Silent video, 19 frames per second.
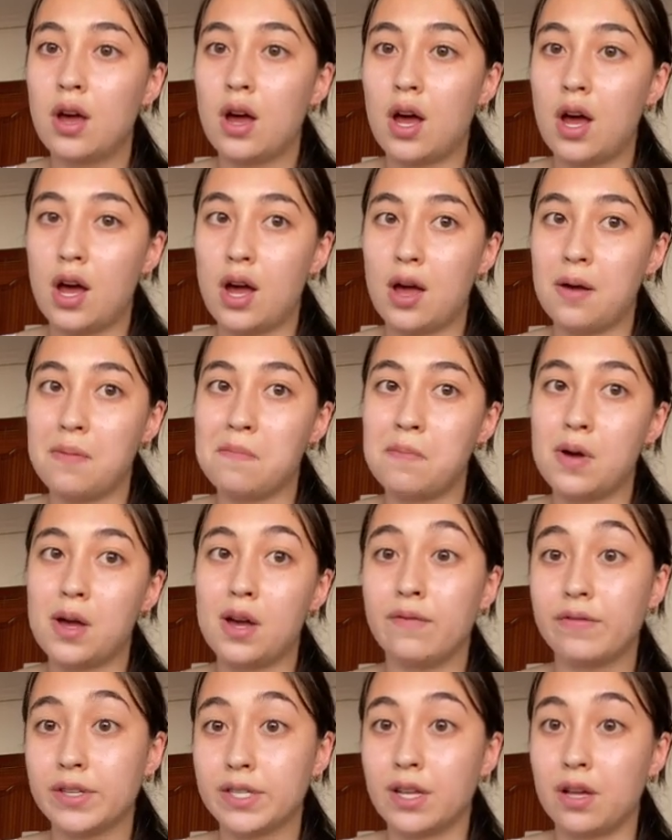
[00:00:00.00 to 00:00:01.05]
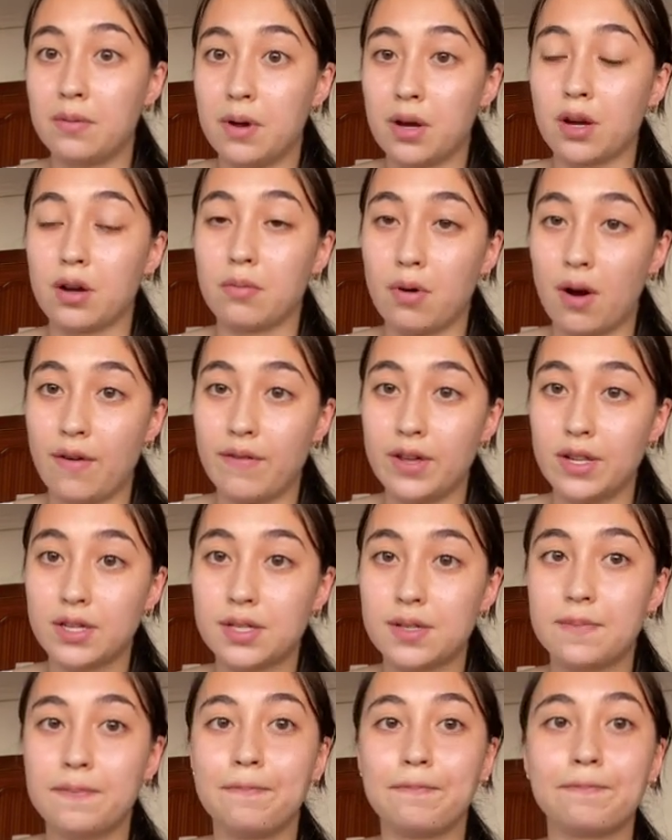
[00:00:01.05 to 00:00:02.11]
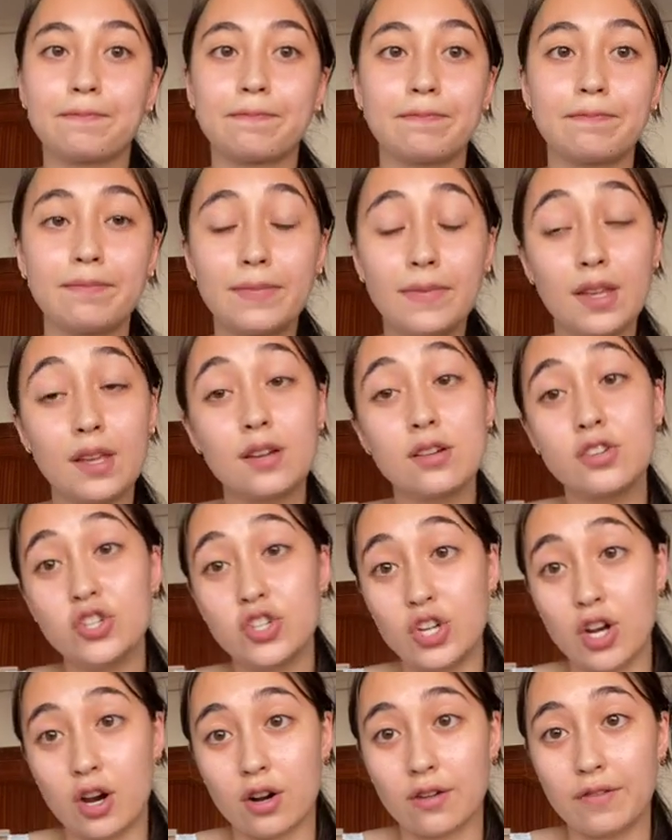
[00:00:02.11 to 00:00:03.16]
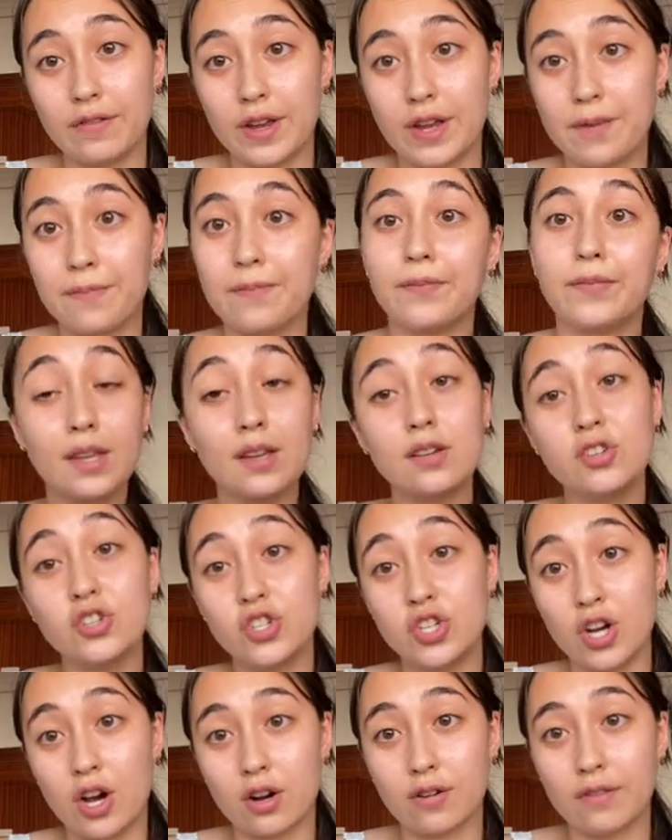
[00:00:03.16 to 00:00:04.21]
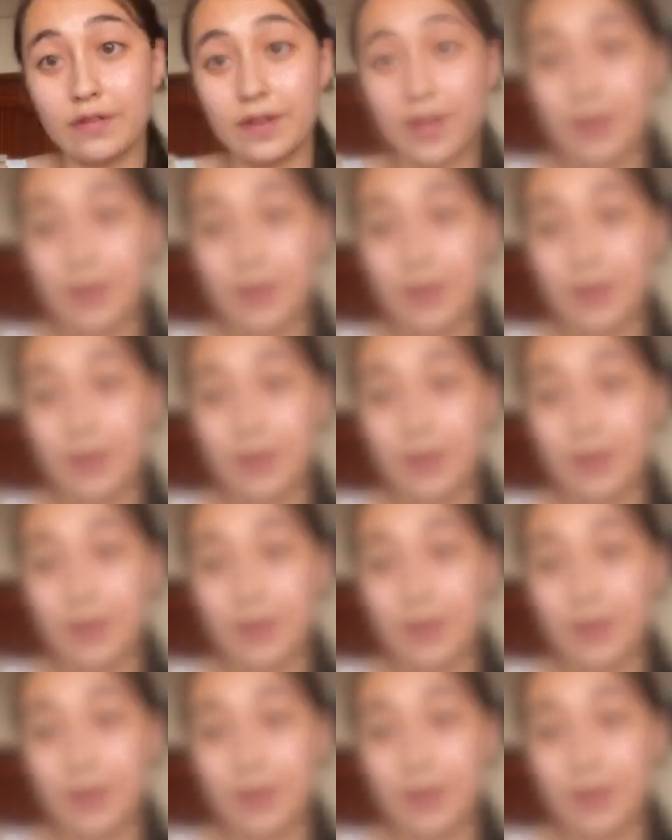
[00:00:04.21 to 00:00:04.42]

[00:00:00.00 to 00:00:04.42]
of the Salamanca province. Geography,